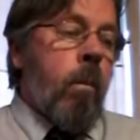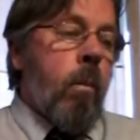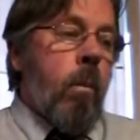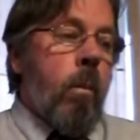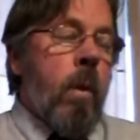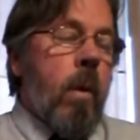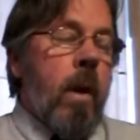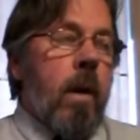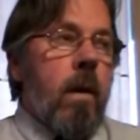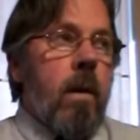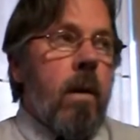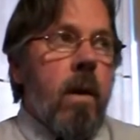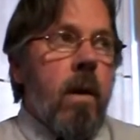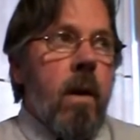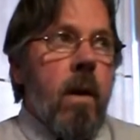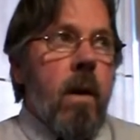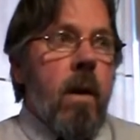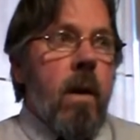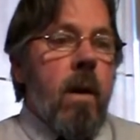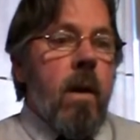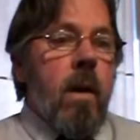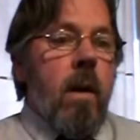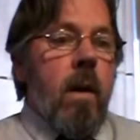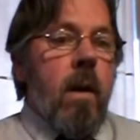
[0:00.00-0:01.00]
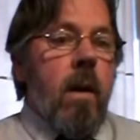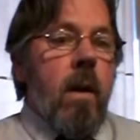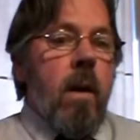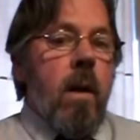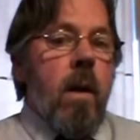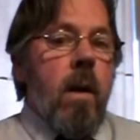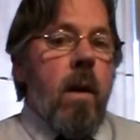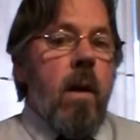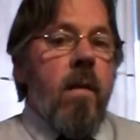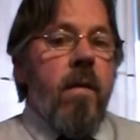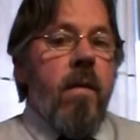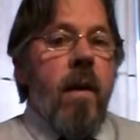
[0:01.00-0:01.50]
but
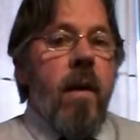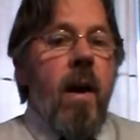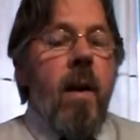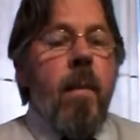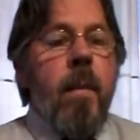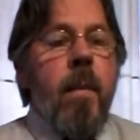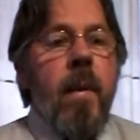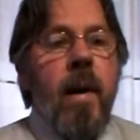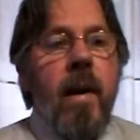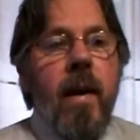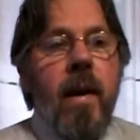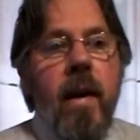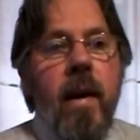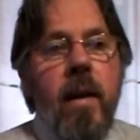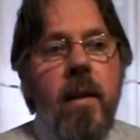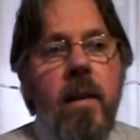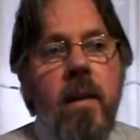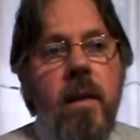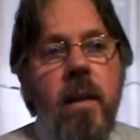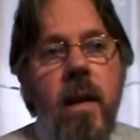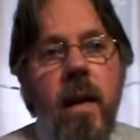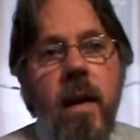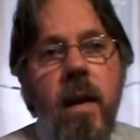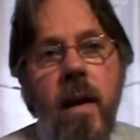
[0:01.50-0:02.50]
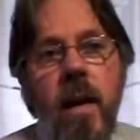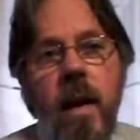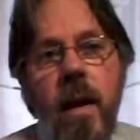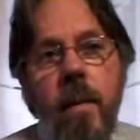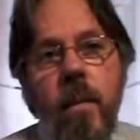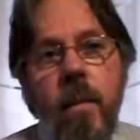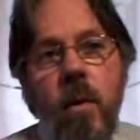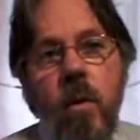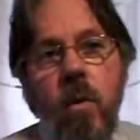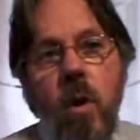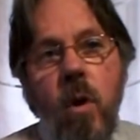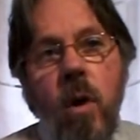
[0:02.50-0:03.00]
if Abba gets their
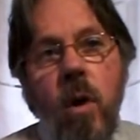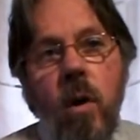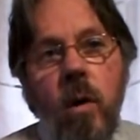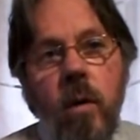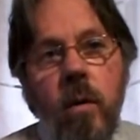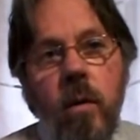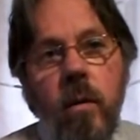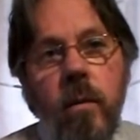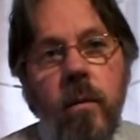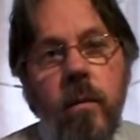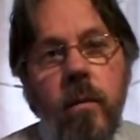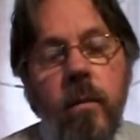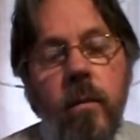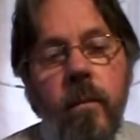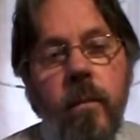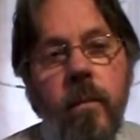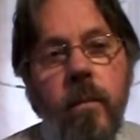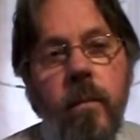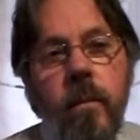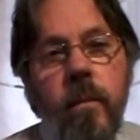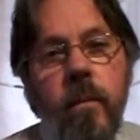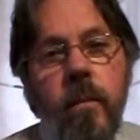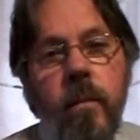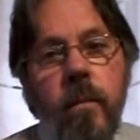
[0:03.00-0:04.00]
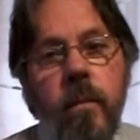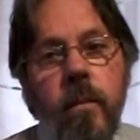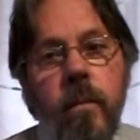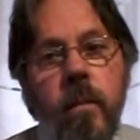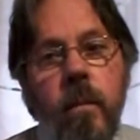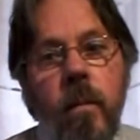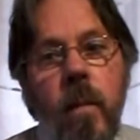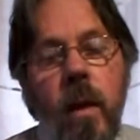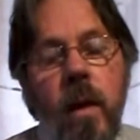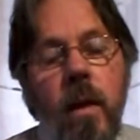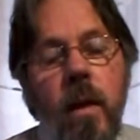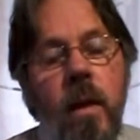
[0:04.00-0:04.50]
name wrong,
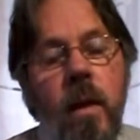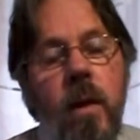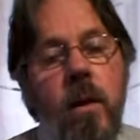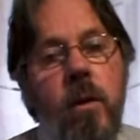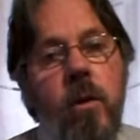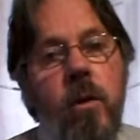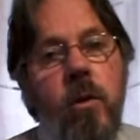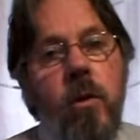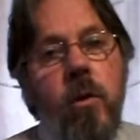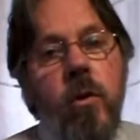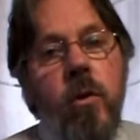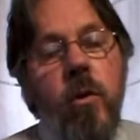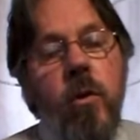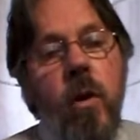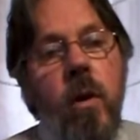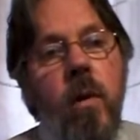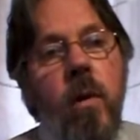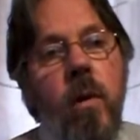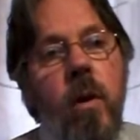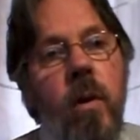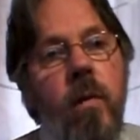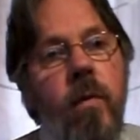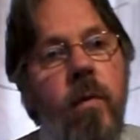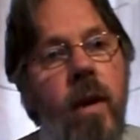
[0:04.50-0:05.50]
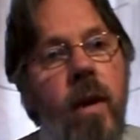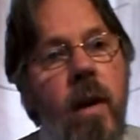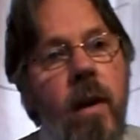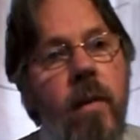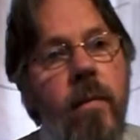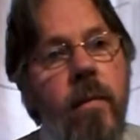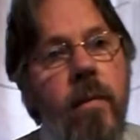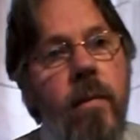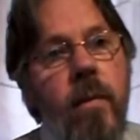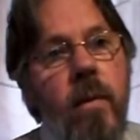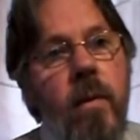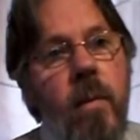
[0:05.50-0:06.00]
in the scroll of
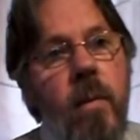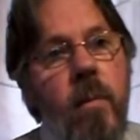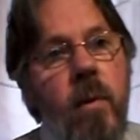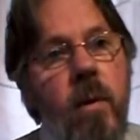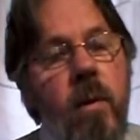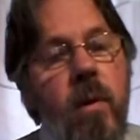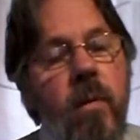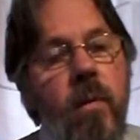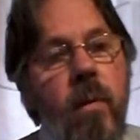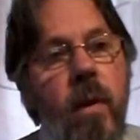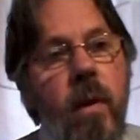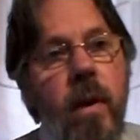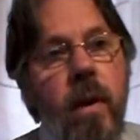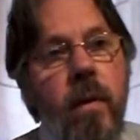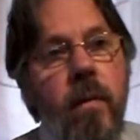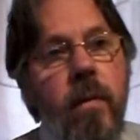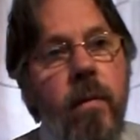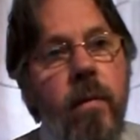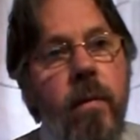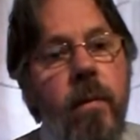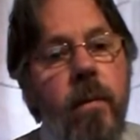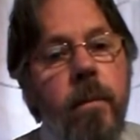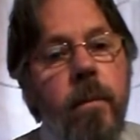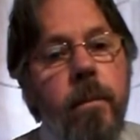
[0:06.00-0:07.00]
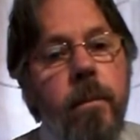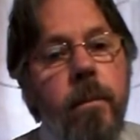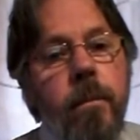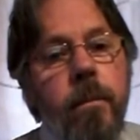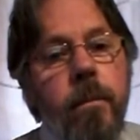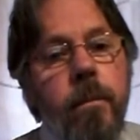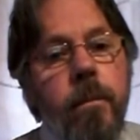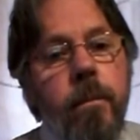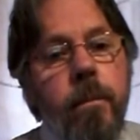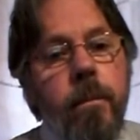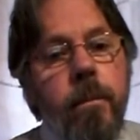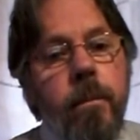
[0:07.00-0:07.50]
life, the book of life,
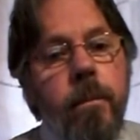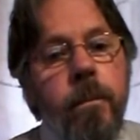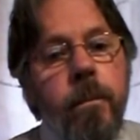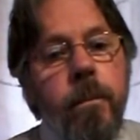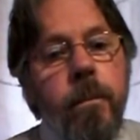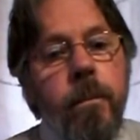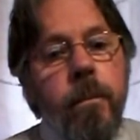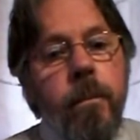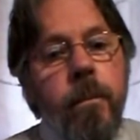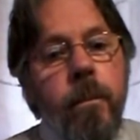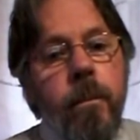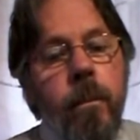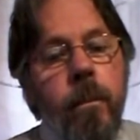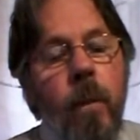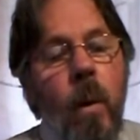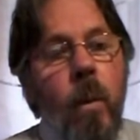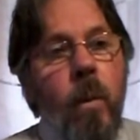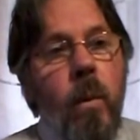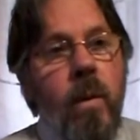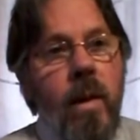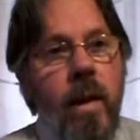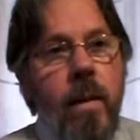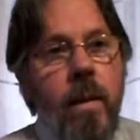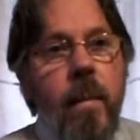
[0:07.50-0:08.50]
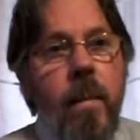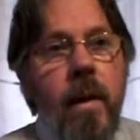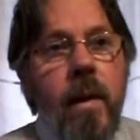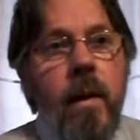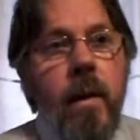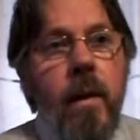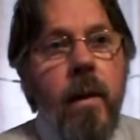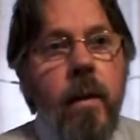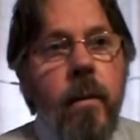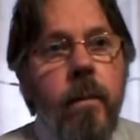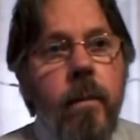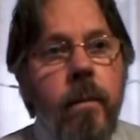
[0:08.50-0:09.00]
would that
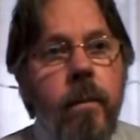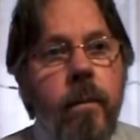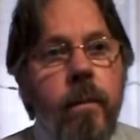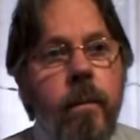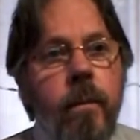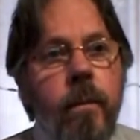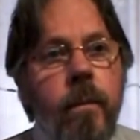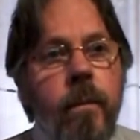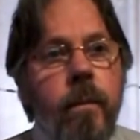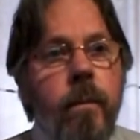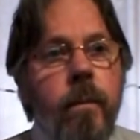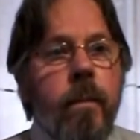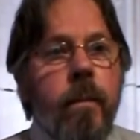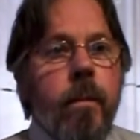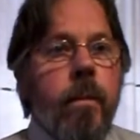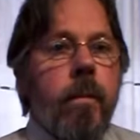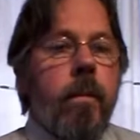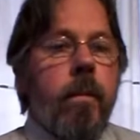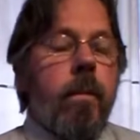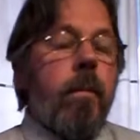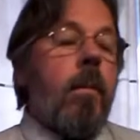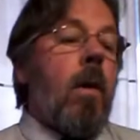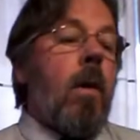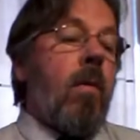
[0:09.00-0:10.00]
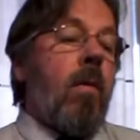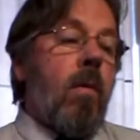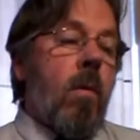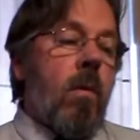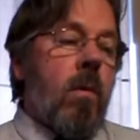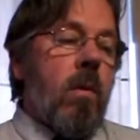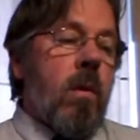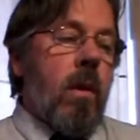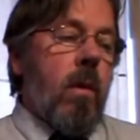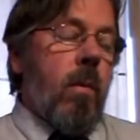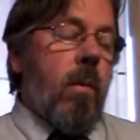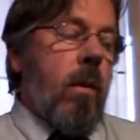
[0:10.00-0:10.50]
matter? Of
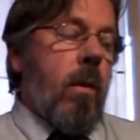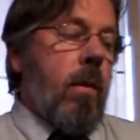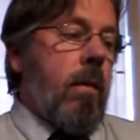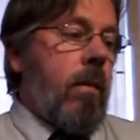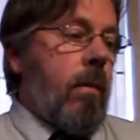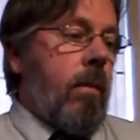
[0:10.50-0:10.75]
course it will.